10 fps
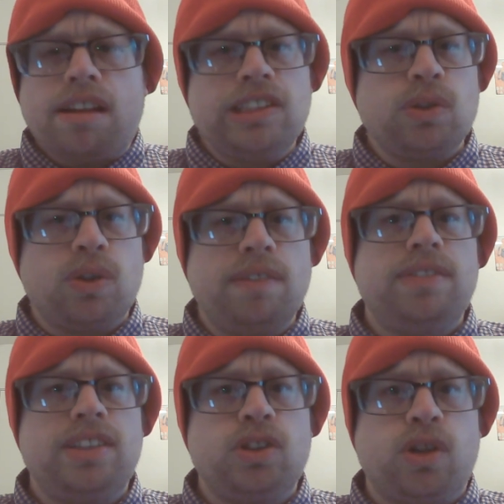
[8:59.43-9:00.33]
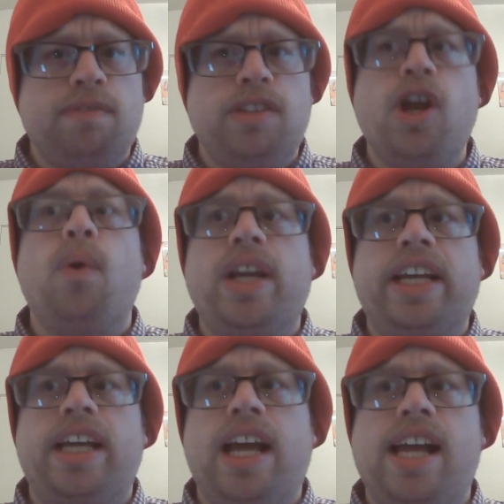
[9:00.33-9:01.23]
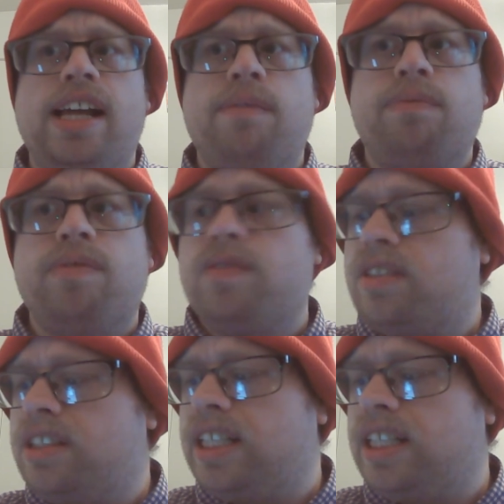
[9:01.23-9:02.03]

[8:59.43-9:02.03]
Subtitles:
sort of noting